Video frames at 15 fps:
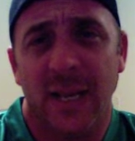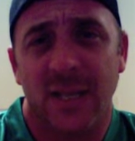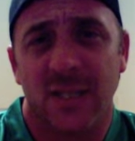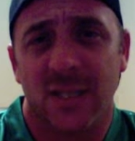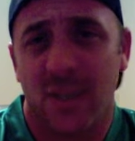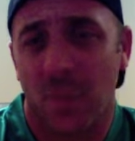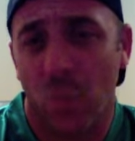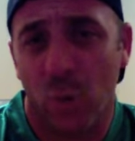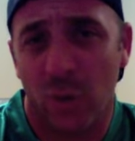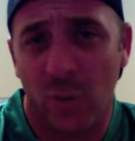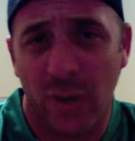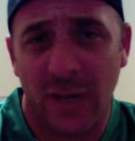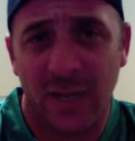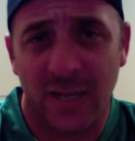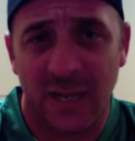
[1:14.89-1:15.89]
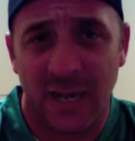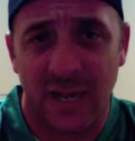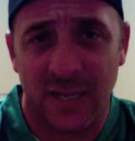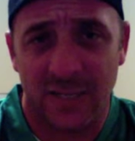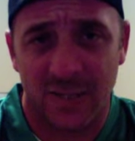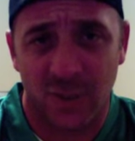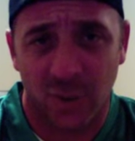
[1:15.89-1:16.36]
Someone
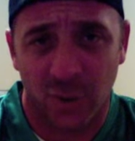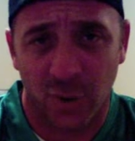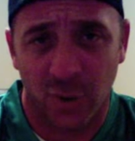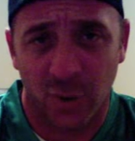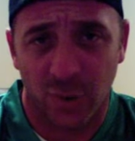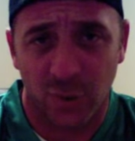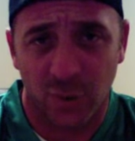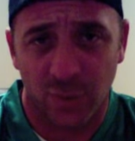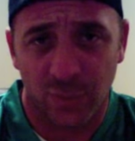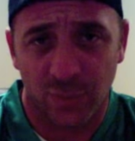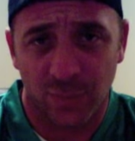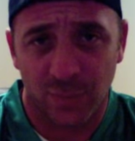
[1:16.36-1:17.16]
recognized the girl